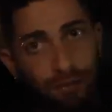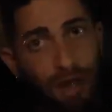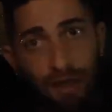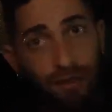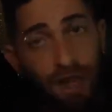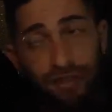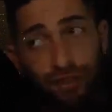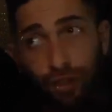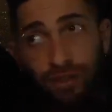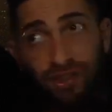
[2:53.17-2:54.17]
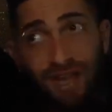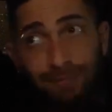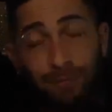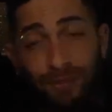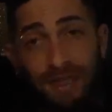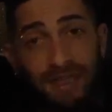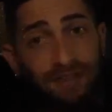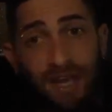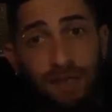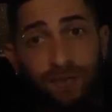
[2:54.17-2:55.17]
I could, I just couldn't stop the bleeding.
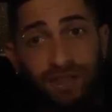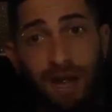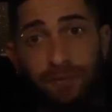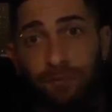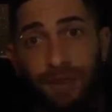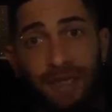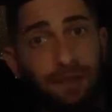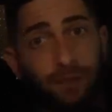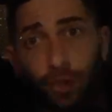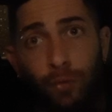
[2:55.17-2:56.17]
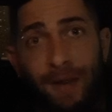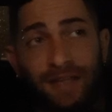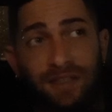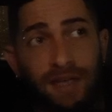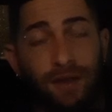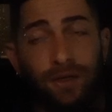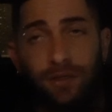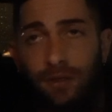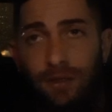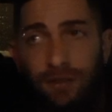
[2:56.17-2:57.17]
Thank you for stopping the bleeding. Glue it back together
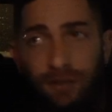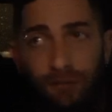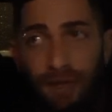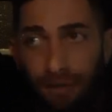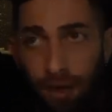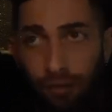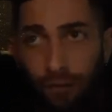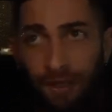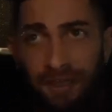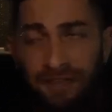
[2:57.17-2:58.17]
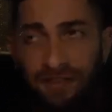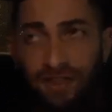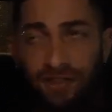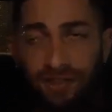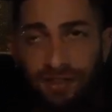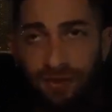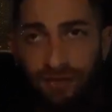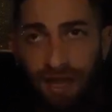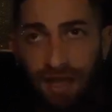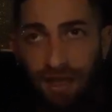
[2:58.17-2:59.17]
they were like, no, you really need stitches. And I
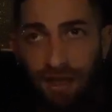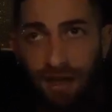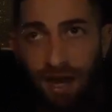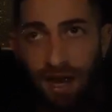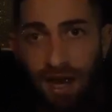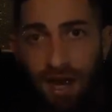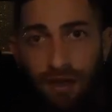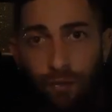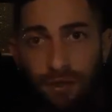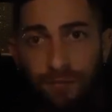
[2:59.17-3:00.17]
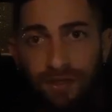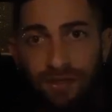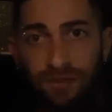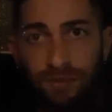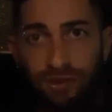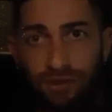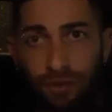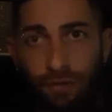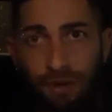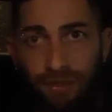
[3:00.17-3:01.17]
was like, I don't want to be here as much as you
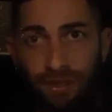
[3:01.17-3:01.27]
don't want me